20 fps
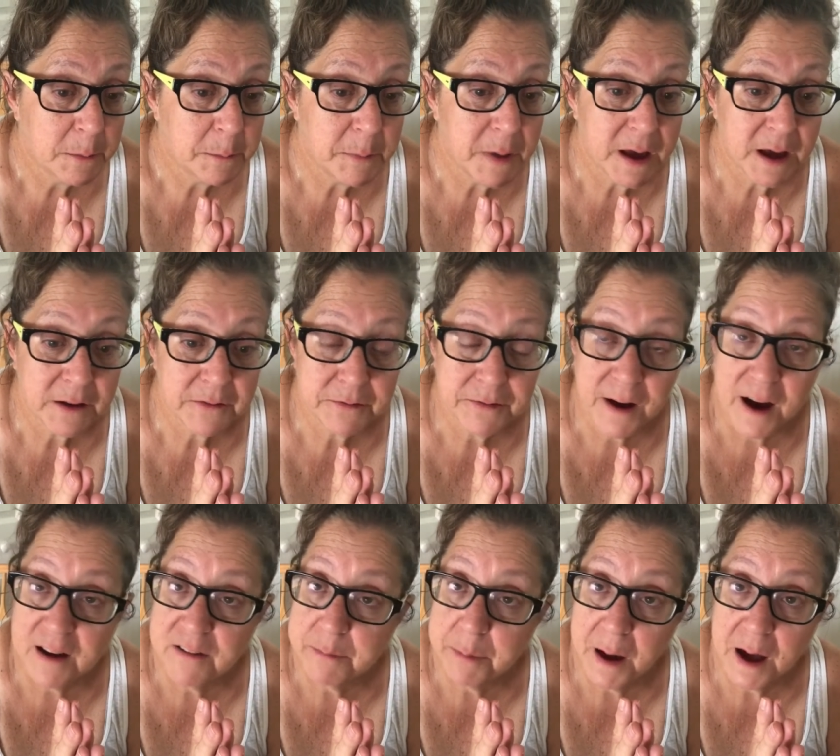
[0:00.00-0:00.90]
make
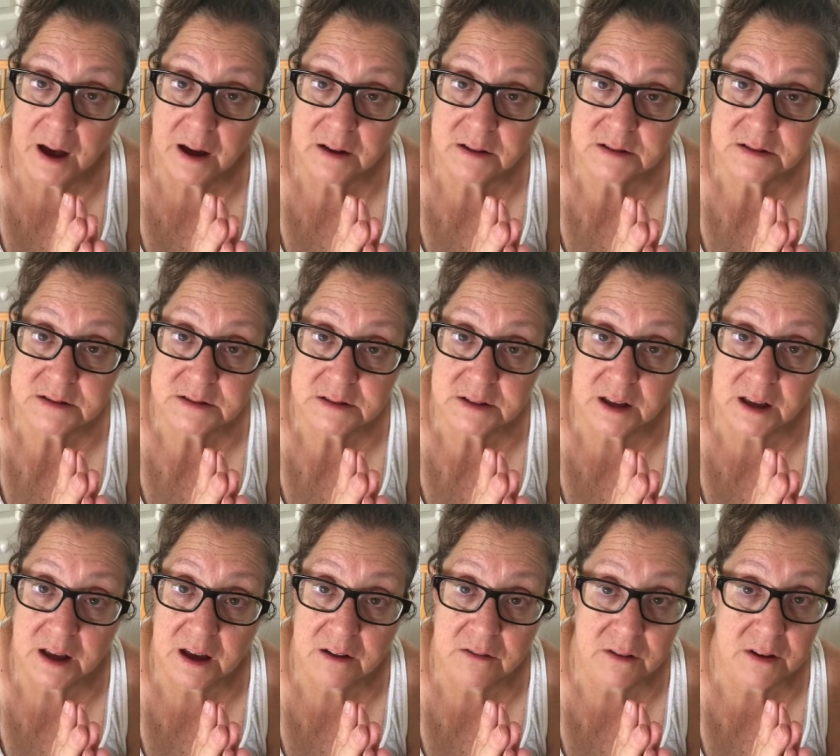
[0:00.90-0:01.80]
five pounds
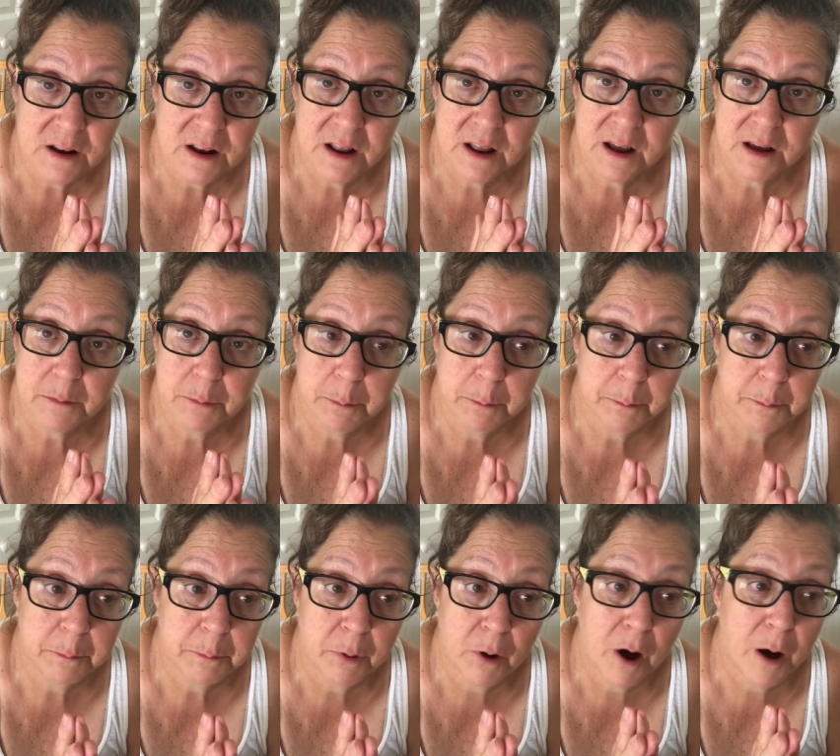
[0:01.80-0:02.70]
every day
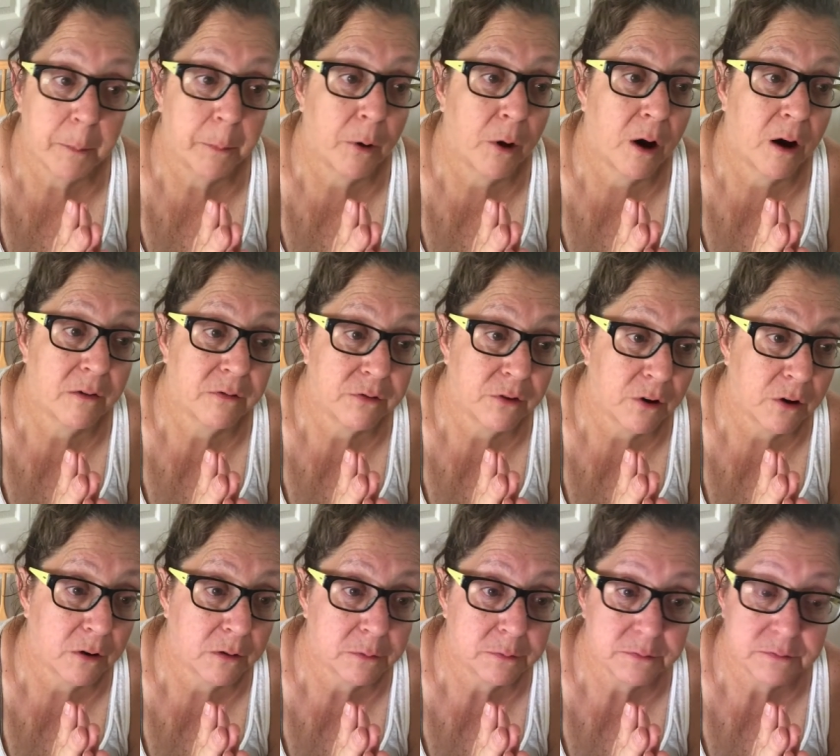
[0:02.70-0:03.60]
pop off
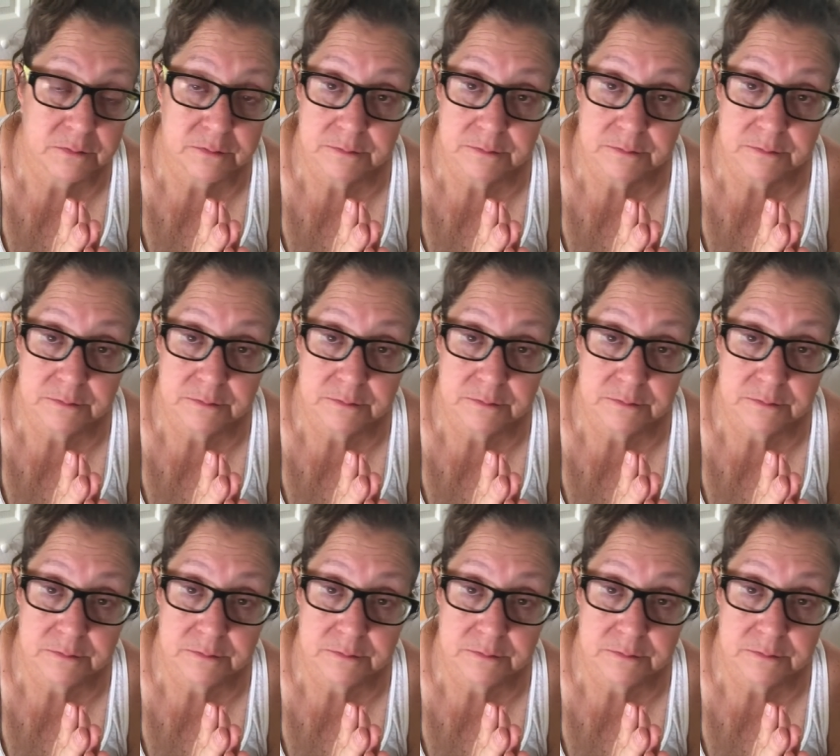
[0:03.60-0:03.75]
or